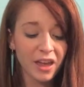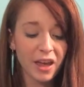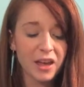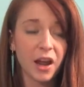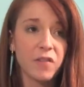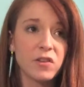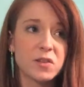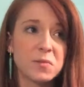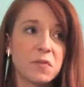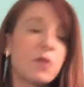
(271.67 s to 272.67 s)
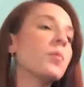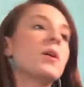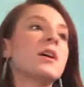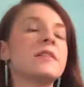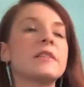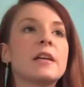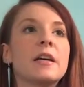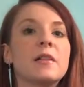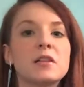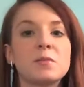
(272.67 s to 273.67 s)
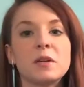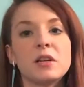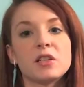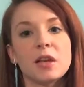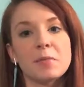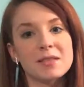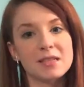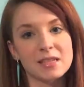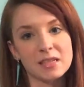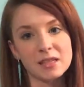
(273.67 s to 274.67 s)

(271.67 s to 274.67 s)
And I've used some different ones, and this one I just like because it's